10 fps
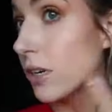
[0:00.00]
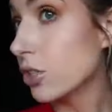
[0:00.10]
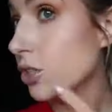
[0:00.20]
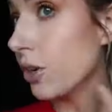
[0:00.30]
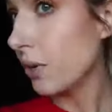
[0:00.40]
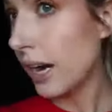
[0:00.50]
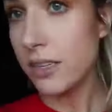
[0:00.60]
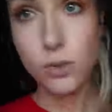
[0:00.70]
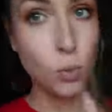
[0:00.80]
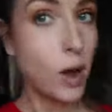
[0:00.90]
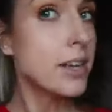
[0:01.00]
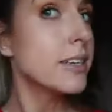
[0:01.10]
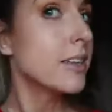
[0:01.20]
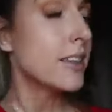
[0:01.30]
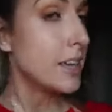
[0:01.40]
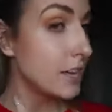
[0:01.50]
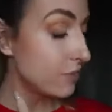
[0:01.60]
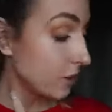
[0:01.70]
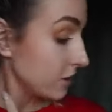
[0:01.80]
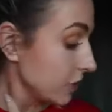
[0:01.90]
wanted to show you guys what the
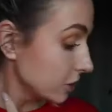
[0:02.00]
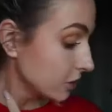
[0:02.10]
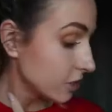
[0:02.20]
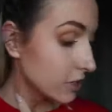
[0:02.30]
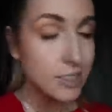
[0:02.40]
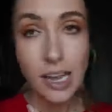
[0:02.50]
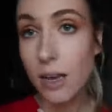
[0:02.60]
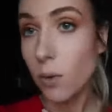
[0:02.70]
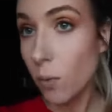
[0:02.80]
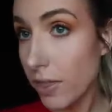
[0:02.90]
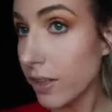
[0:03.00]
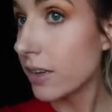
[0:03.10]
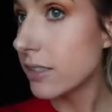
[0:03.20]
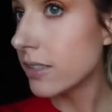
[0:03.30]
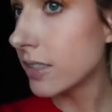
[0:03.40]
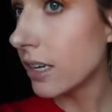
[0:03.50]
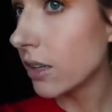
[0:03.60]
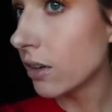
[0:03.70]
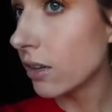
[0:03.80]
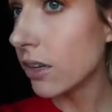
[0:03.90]
foundation looks like, what the
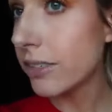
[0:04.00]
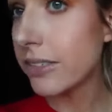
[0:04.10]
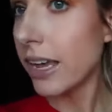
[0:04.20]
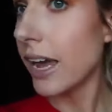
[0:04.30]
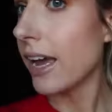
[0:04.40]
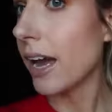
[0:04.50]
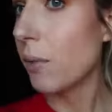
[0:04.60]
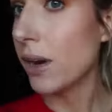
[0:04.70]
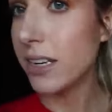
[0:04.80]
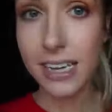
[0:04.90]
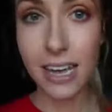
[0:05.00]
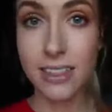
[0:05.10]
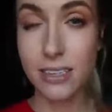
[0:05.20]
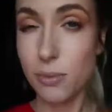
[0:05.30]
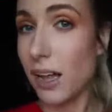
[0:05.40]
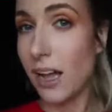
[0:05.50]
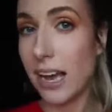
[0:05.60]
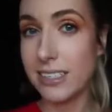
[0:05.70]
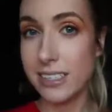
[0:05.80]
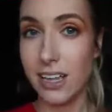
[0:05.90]
concealer looks like. I wanted to get this while
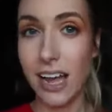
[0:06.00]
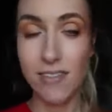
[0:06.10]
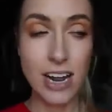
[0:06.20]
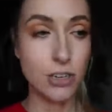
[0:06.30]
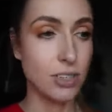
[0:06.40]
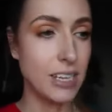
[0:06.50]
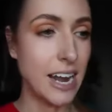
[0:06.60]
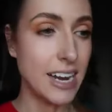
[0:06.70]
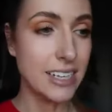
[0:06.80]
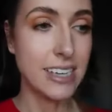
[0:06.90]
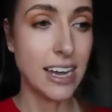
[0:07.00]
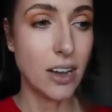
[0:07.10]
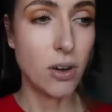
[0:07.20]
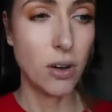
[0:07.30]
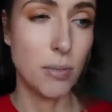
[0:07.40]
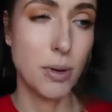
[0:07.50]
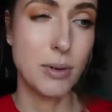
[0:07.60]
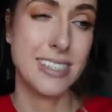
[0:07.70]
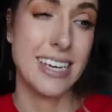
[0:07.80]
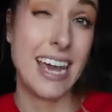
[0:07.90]
I still have natural light. It's like
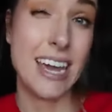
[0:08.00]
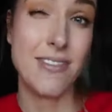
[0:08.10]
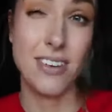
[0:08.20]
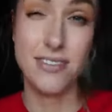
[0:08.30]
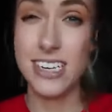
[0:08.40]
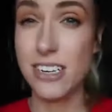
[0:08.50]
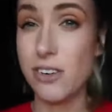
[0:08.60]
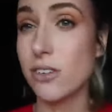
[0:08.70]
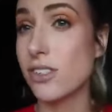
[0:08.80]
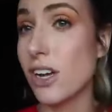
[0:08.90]
almost like 8:15 or